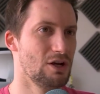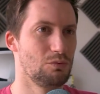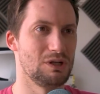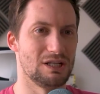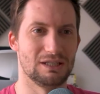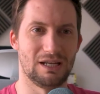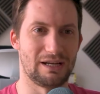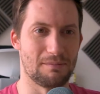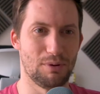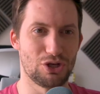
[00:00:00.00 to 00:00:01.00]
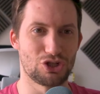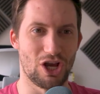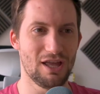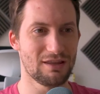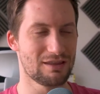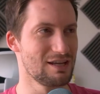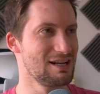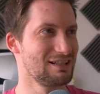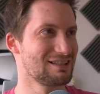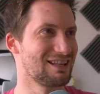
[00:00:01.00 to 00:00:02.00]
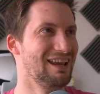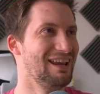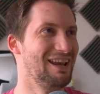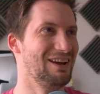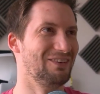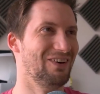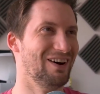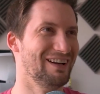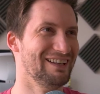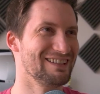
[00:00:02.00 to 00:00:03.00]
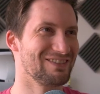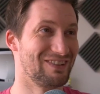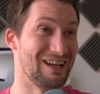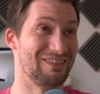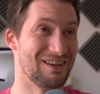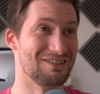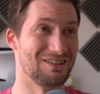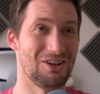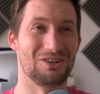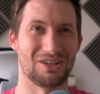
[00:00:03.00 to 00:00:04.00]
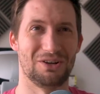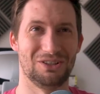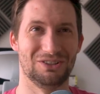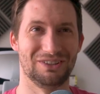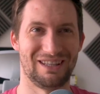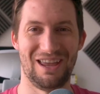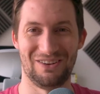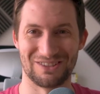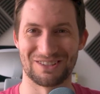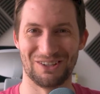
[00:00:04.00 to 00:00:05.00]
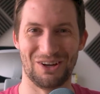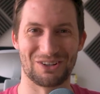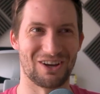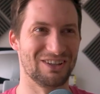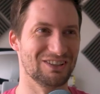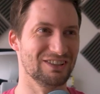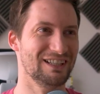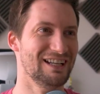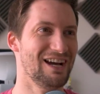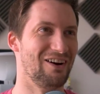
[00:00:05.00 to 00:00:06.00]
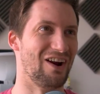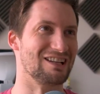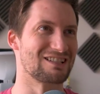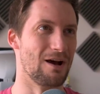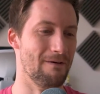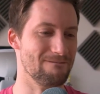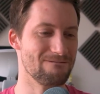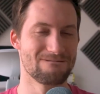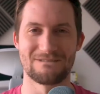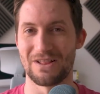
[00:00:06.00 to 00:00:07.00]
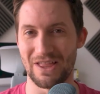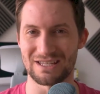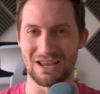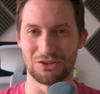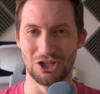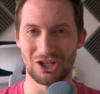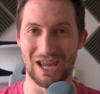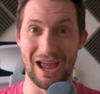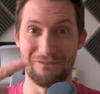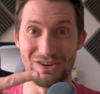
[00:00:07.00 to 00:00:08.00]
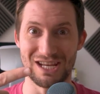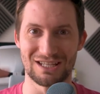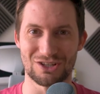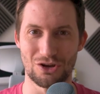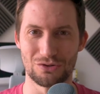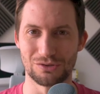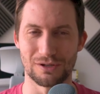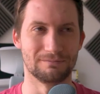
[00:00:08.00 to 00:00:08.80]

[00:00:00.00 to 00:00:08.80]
We did like a bunch of other things. There was a lot going on. There was a lot going on. All right, so let's have a look at VS Code.